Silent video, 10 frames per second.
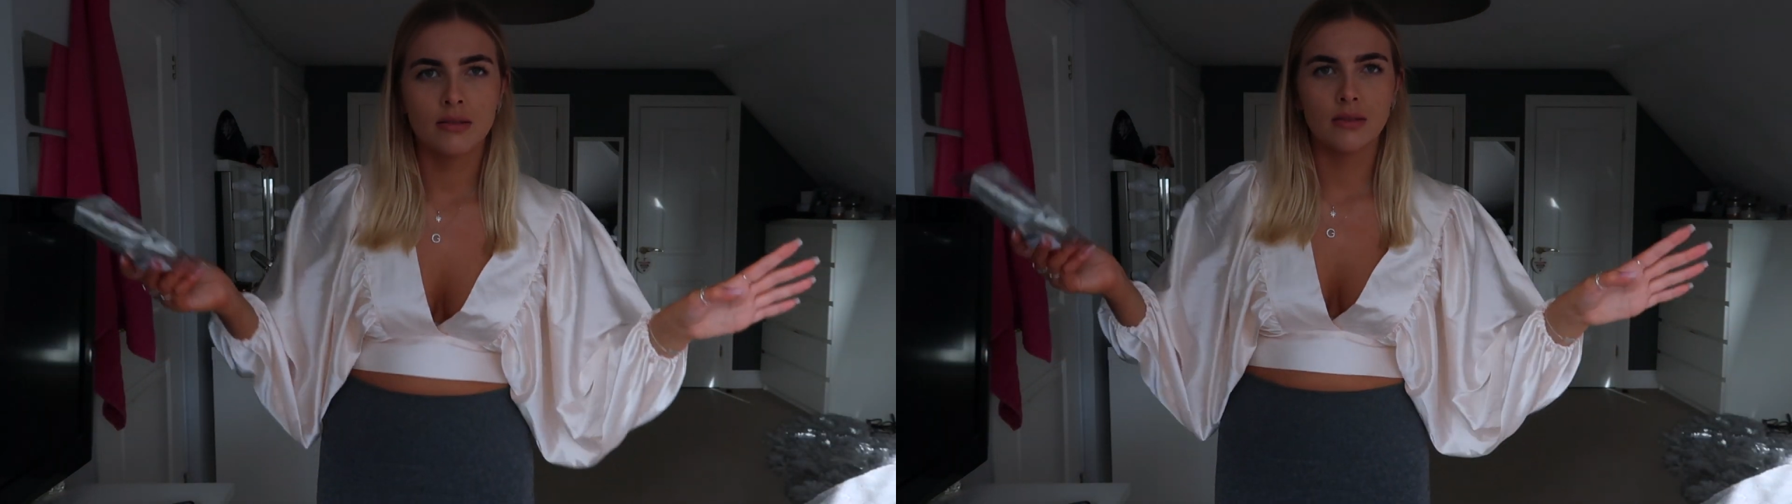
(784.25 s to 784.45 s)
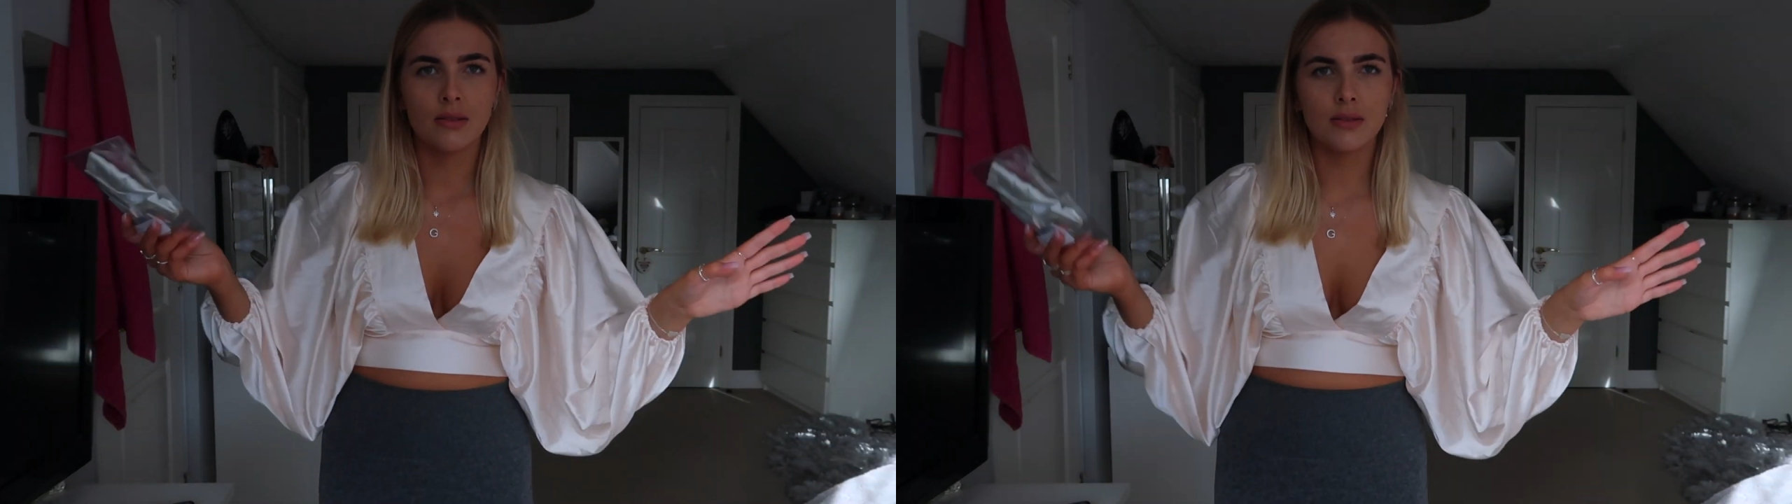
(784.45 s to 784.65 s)

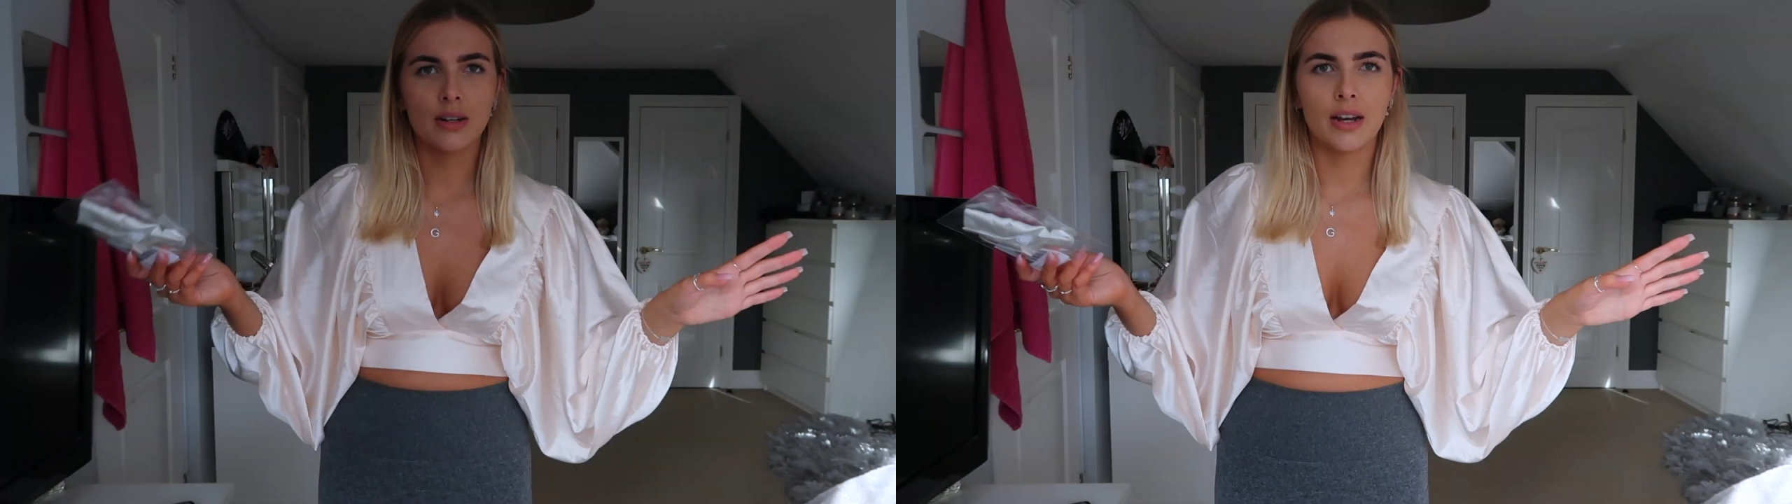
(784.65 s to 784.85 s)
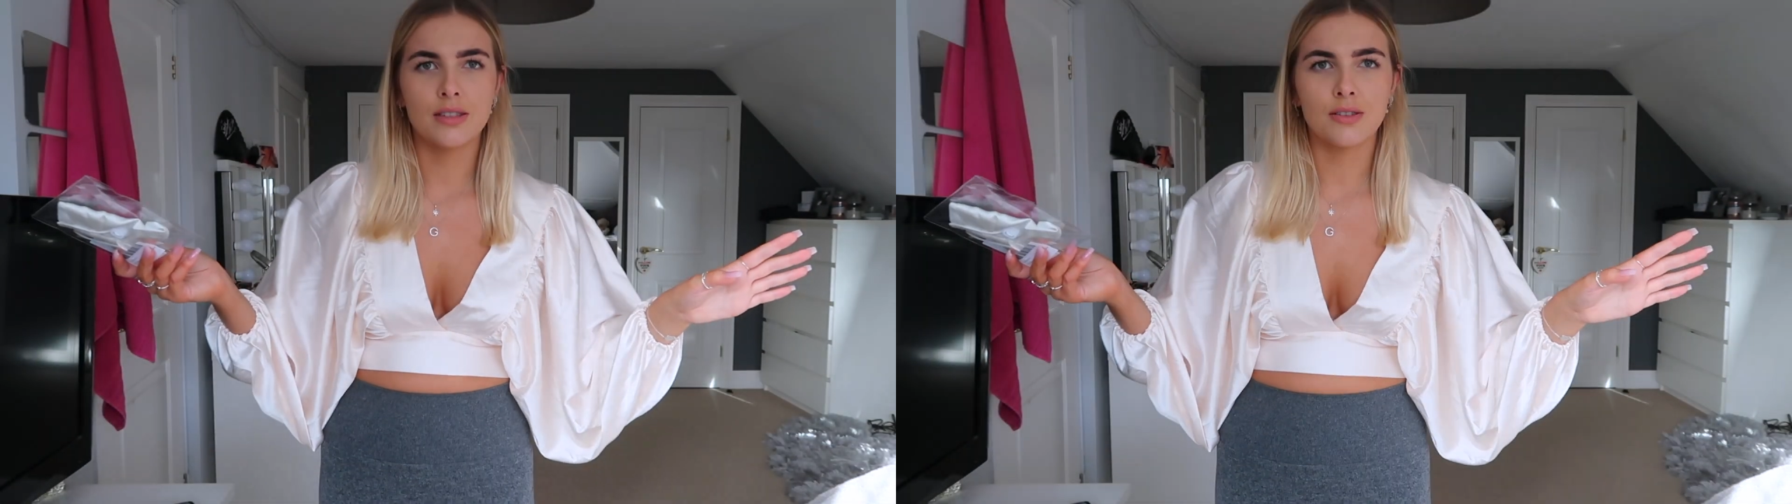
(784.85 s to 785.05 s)
Oh, the
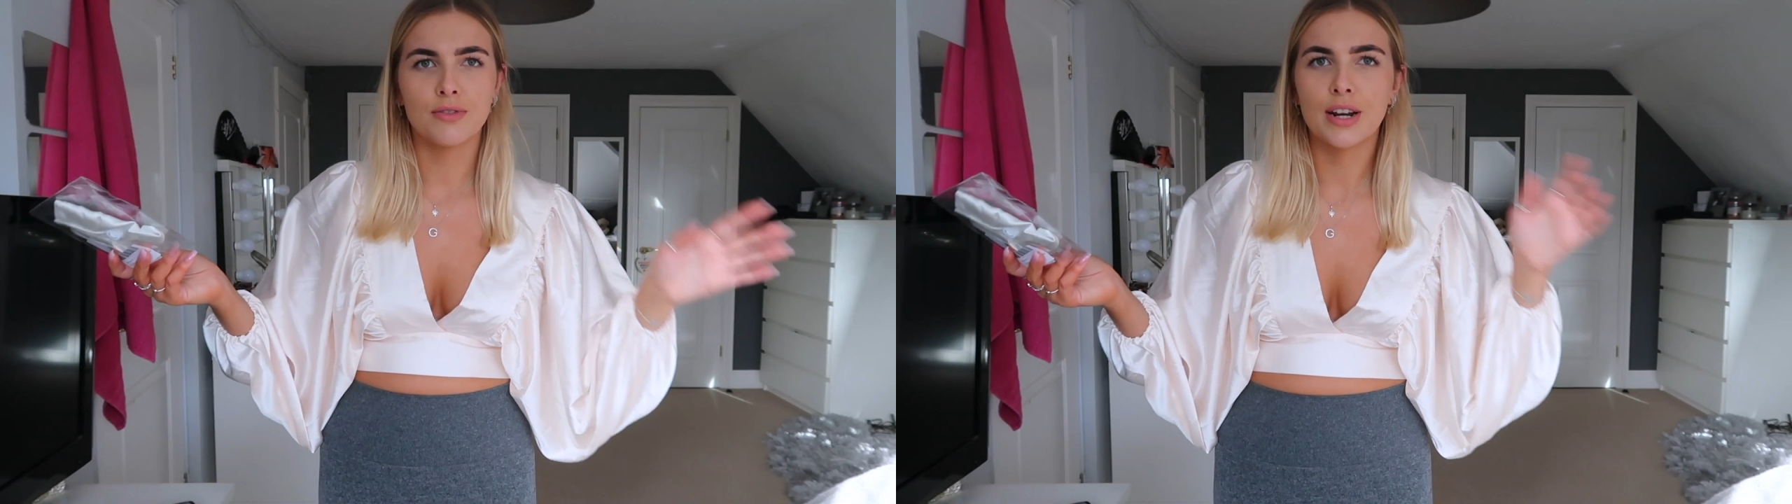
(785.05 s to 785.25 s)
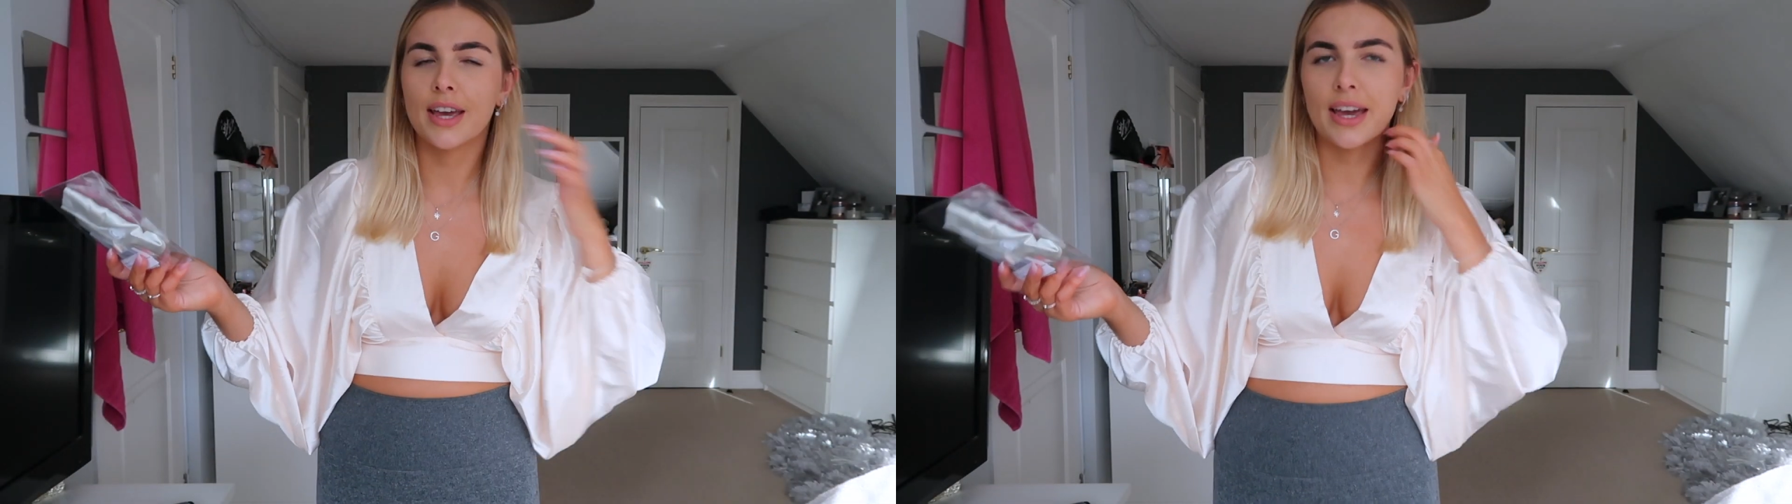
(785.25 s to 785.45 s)
lighting's gone on it.